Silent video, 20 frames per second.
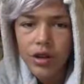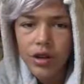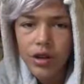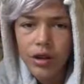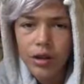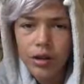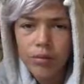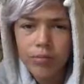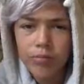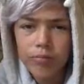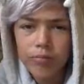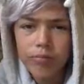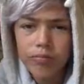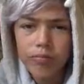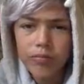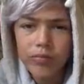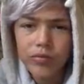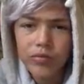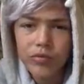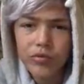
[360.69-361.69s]
Um,
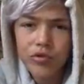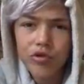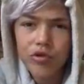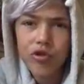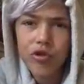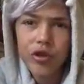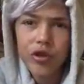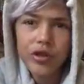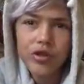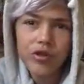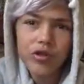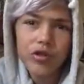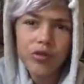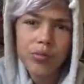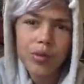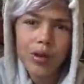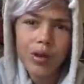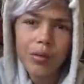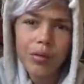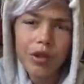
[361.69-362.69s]
Tracer's
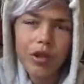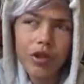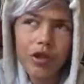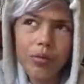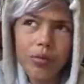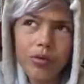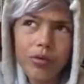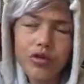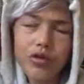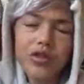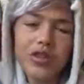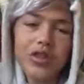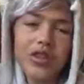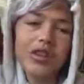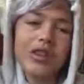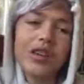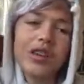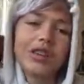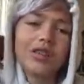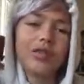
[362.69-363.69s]
probably a good person to
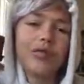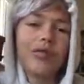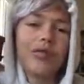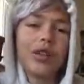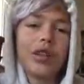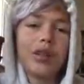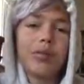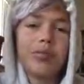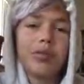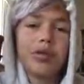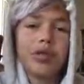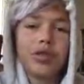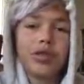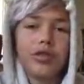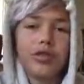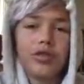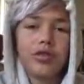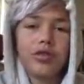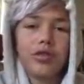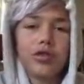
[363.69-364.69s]
get the flag
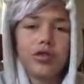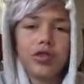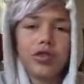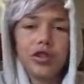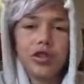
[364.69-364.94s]
because she